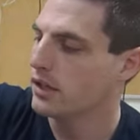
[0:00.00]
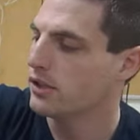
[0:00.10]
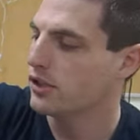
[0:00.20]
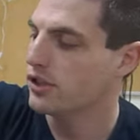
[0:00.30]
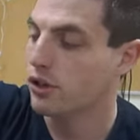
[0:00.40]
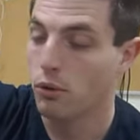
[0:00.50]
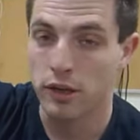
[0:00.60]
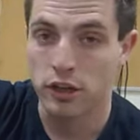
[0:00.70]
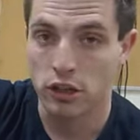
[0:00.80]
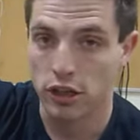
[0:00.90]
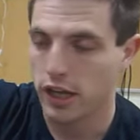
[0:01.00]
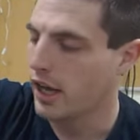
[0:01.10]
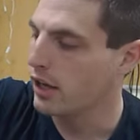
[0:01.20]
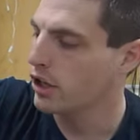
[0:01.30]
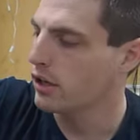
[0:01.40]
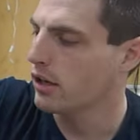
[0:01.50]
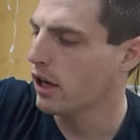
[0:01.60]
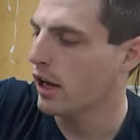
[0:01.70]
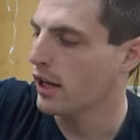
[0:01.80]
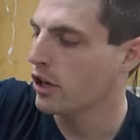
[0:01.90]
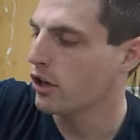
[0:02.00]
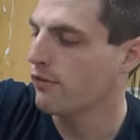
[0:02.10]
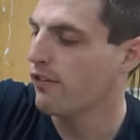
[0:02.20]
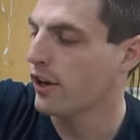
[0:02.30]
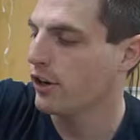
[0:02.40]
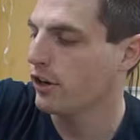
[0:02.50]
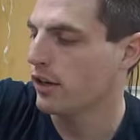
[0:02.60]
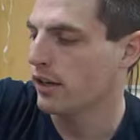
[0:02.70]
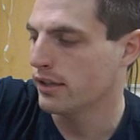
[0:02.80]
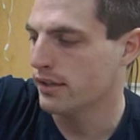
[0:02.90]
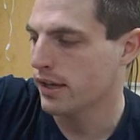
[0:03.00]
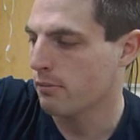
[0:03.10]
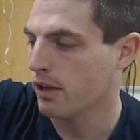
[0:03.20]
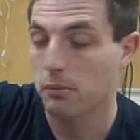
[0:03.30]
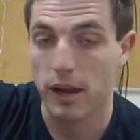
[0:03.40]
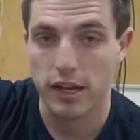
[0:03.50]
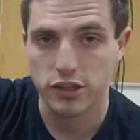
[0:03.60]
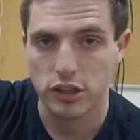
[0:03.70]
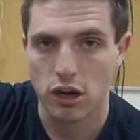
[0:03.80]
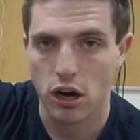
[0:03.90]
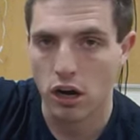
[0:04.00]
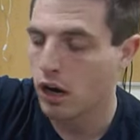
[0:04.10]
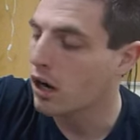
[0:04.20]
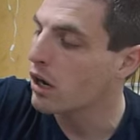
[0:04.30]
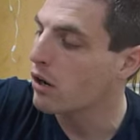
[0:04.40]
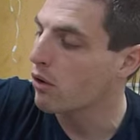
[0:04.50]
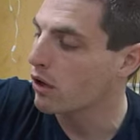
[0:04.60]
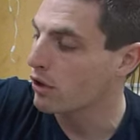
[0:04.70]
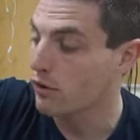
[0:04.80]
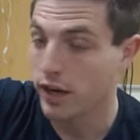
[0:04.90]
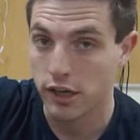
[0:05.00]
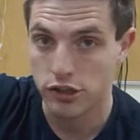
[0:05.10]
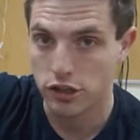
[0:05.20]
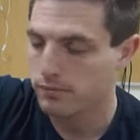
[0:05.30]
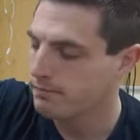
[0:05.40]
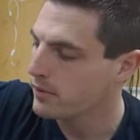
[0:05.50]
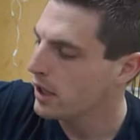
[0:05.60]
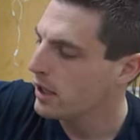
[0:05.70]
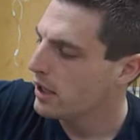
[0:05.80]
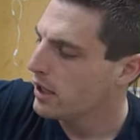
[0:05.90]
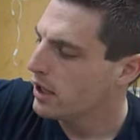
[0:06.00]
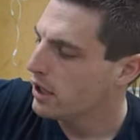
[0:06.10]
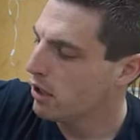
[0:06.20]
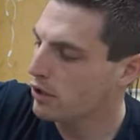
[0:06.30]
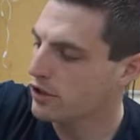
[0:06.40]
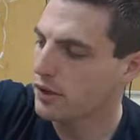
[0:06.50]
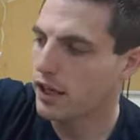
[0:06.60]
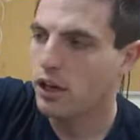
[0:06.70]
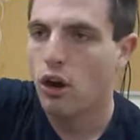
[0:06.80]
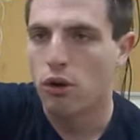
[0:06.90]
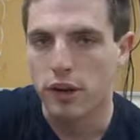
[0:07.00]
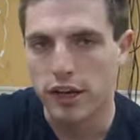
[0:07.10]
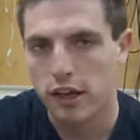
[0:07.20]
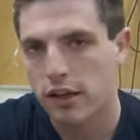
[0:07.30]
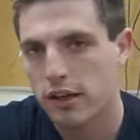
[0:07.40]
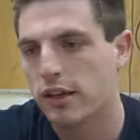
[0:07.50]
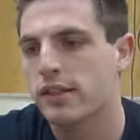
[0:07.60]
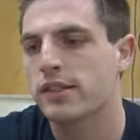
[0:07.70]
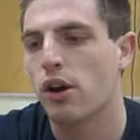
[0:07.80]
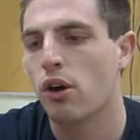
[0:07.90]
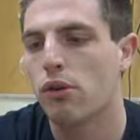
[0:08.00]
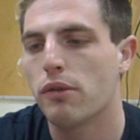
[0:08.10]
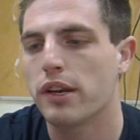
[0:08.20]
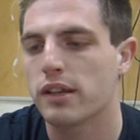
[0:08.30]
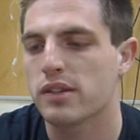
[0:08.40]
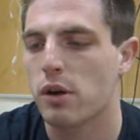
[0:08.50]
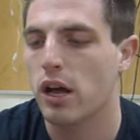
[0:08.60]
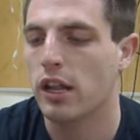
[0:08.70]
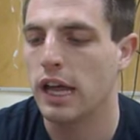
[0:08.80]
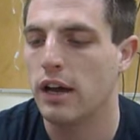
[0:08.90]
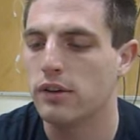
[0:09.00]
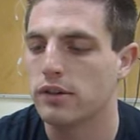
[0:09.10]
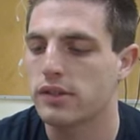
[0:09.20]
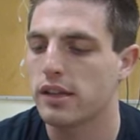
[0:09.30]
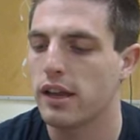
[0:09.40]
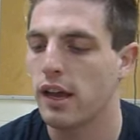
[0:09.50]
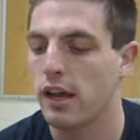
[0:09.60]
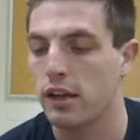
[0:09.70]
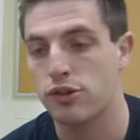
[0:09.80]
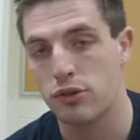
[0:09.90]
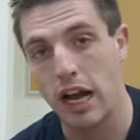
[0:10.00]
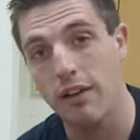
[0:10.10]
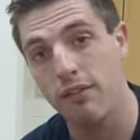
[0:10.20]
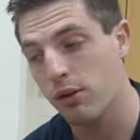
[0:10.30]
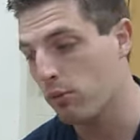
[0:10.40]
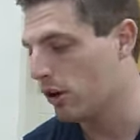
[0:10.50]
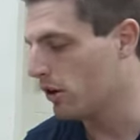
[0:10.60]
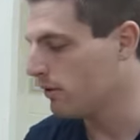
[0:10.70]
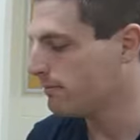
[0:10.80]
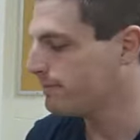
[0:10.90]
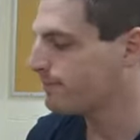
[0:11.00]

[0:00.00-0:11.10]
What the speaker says: Just so when you're looking at a good vendor is McMaster Carr or Granger. You'll also need O-ring, because the O-ring is what allows the driving wheel.